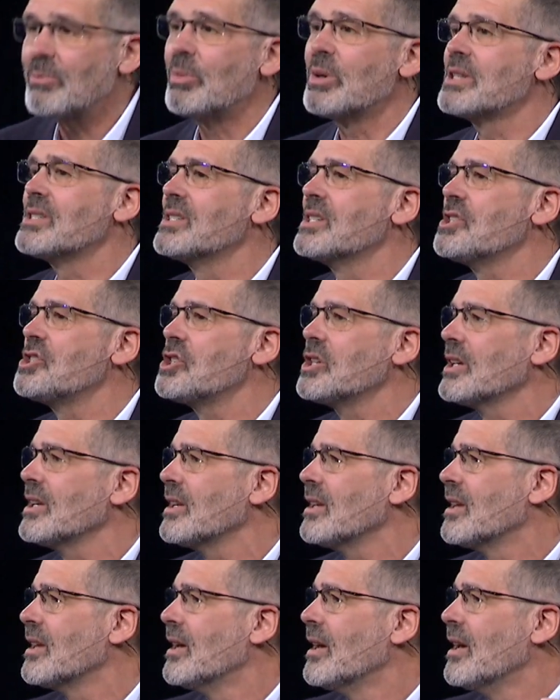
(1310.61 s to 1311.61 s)

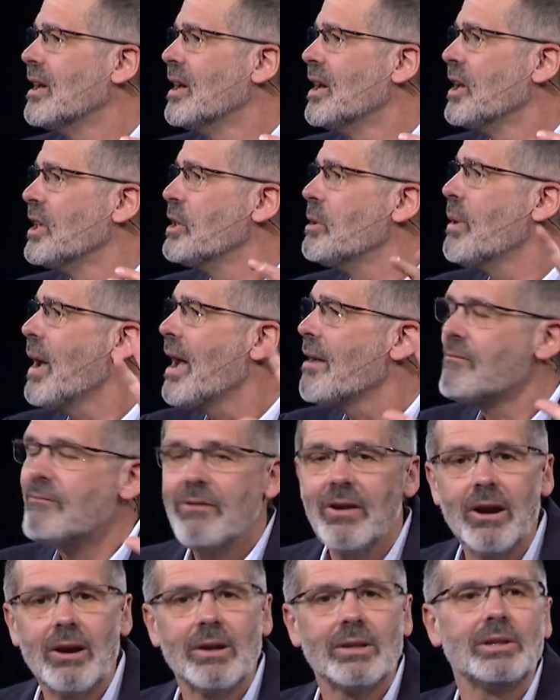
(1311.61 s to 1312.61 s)
position, you have
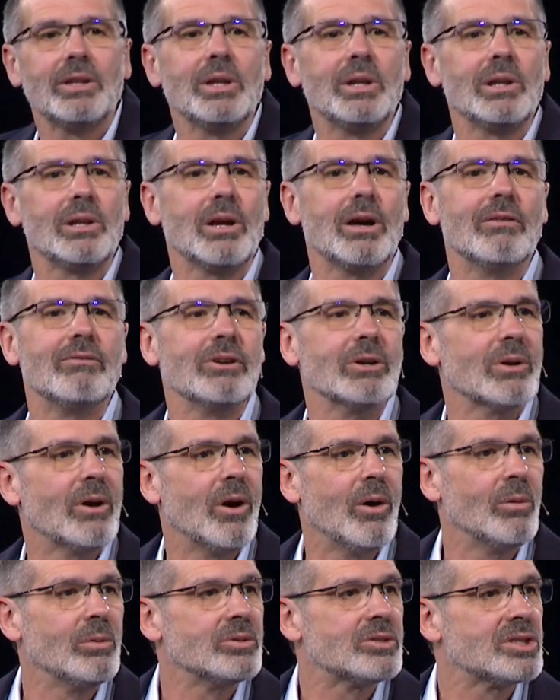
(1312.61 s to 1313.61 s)
very little of your
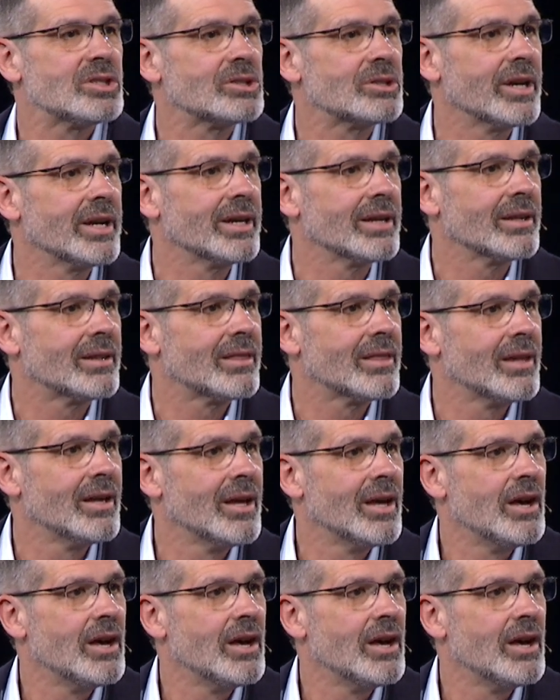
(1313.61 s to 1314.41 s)
own strength.